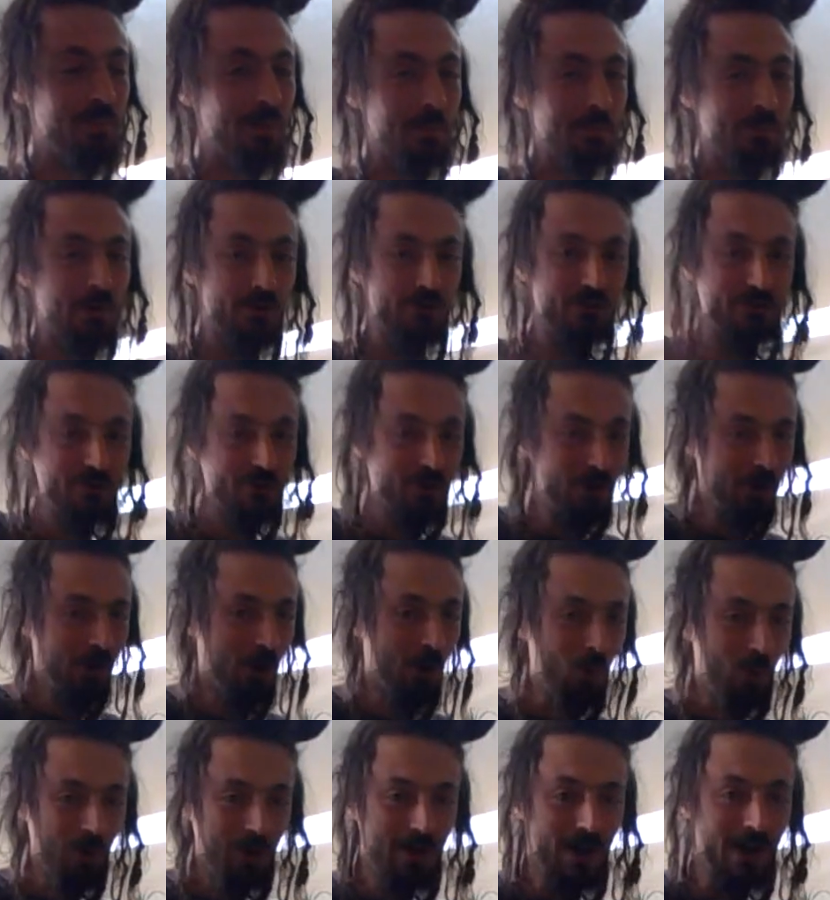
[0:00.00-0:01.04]
Plus, you don't know
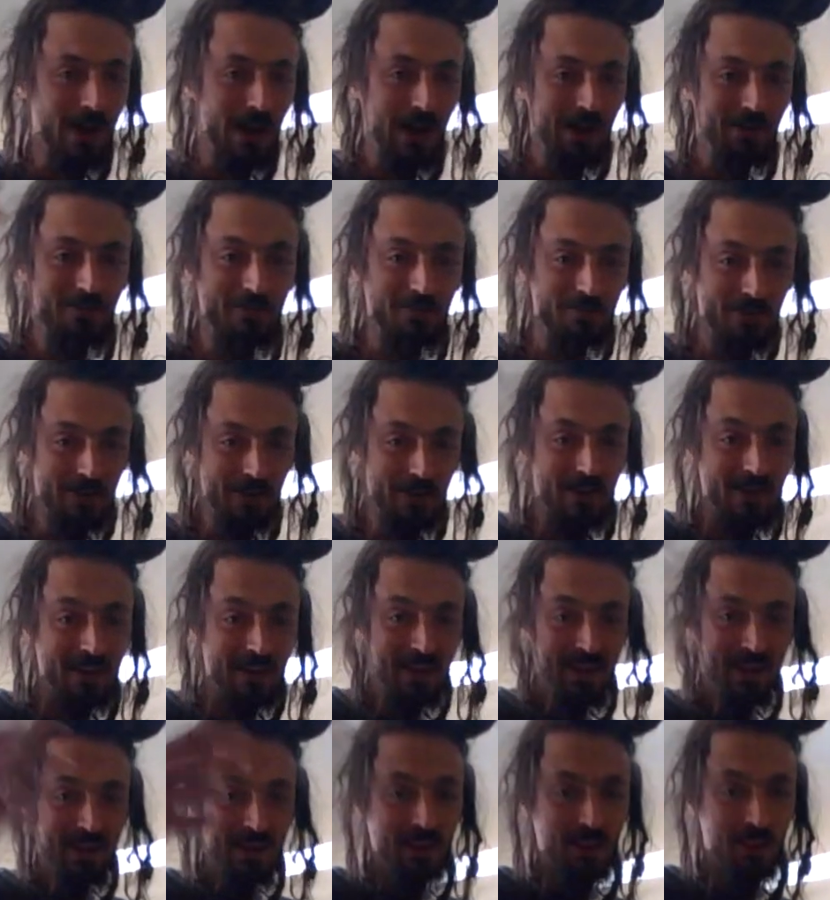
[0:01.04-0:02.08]
what kind of
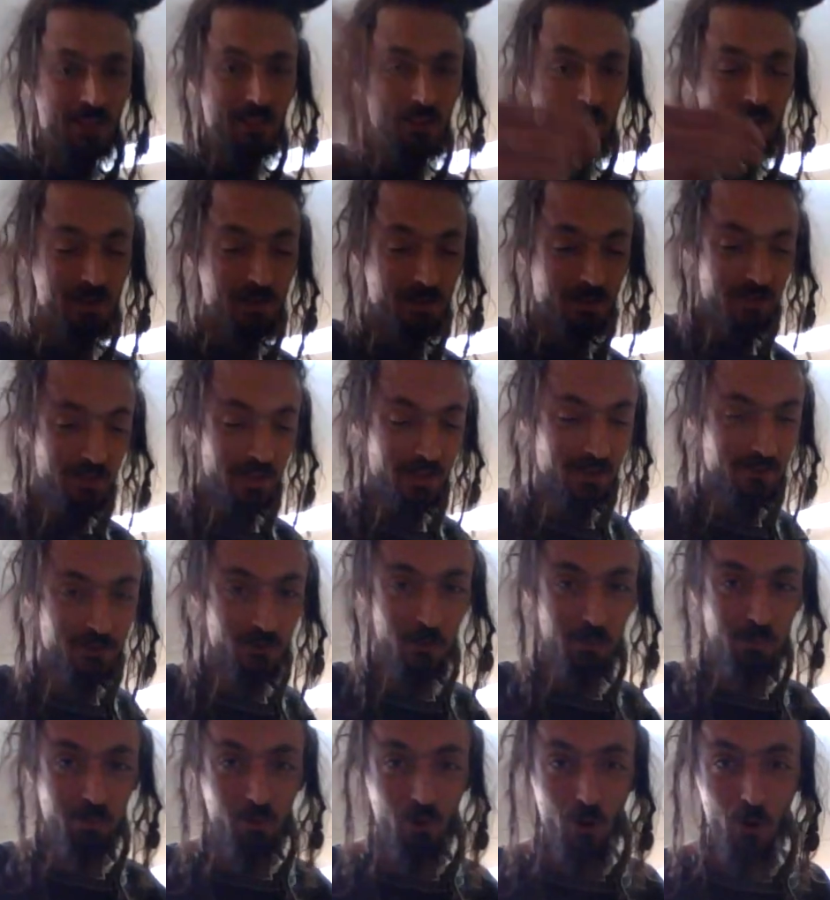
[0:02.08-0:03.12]
things are
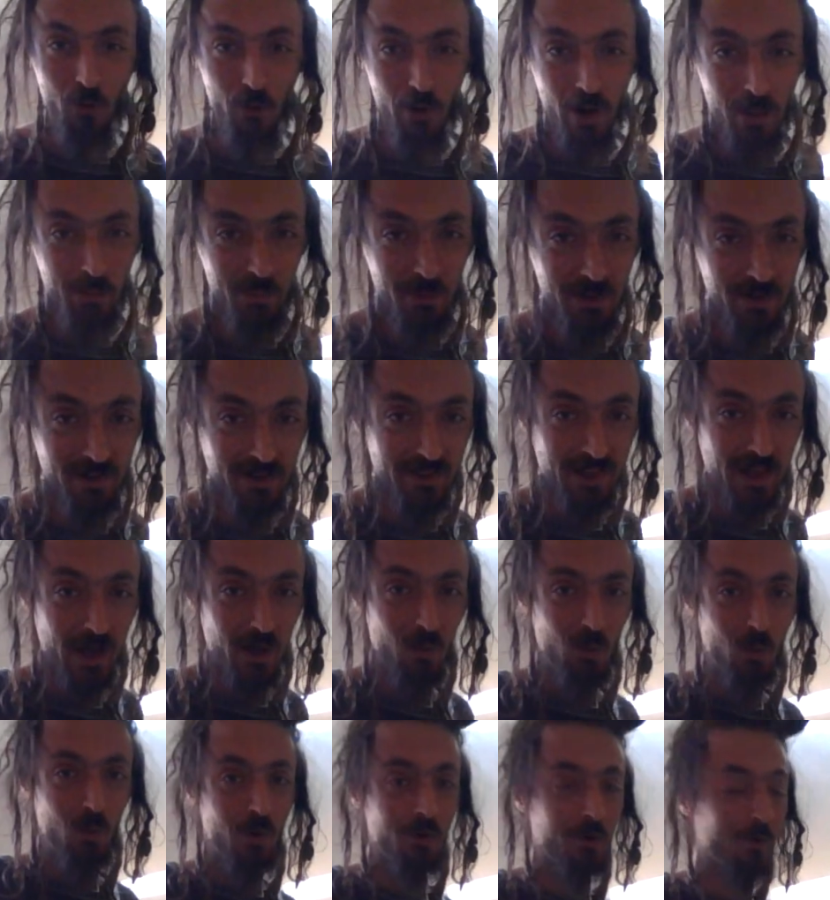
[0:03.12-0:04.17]
programmed into that
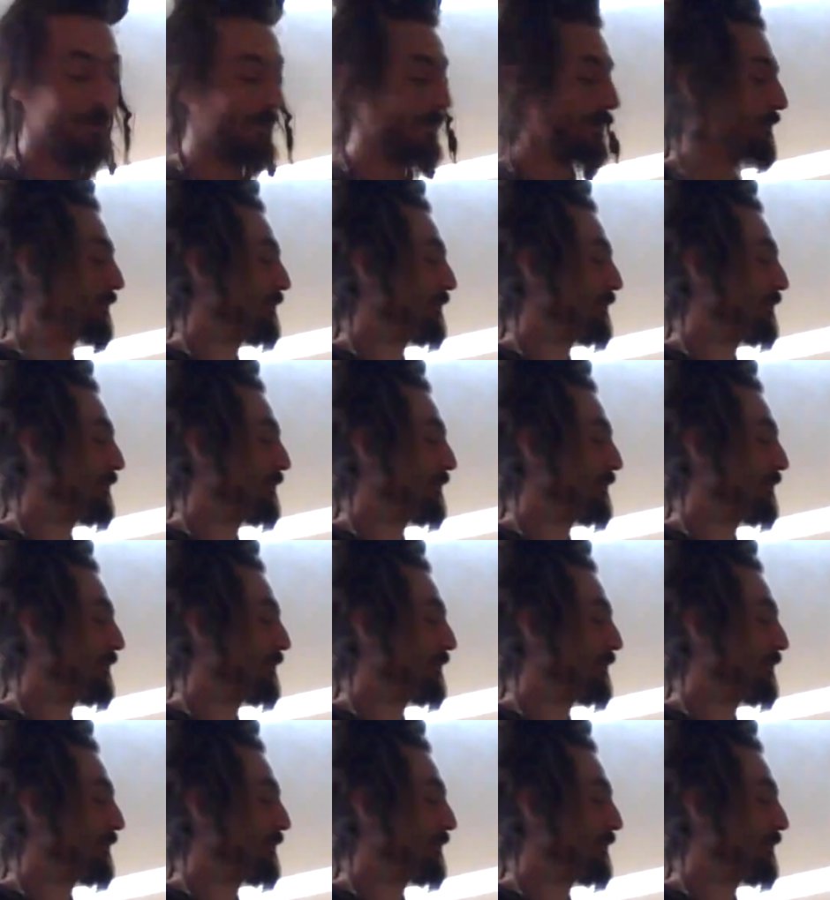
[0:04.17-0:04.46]
water.